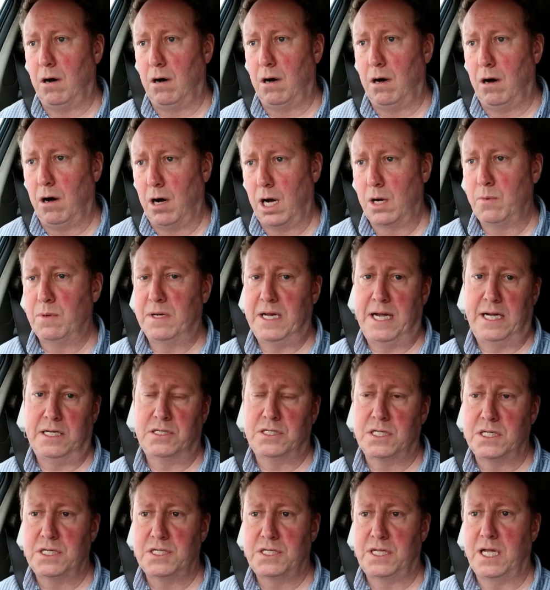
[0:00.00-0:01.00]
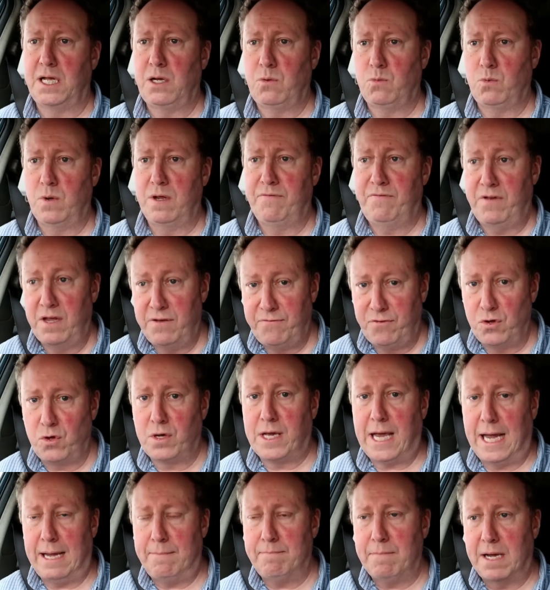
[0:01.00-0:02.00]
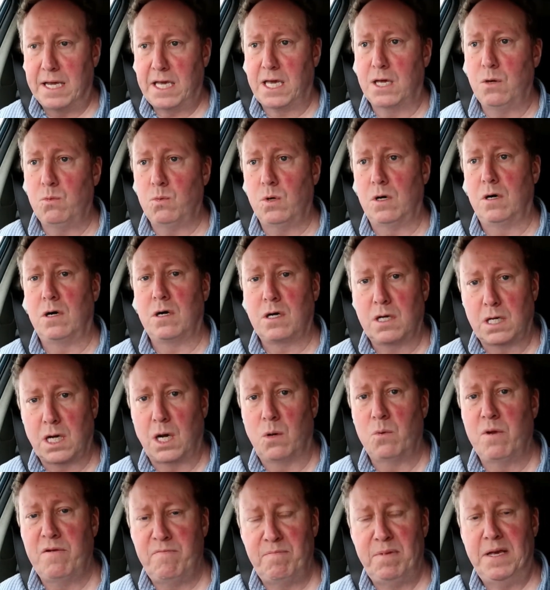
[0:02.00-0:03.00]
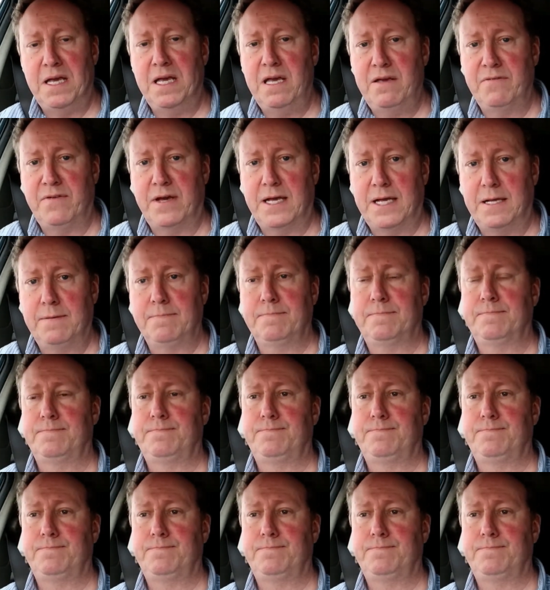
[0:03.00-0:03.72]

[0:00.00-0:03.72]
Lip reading: I would actually stick with, if you can make it work, go with BEV.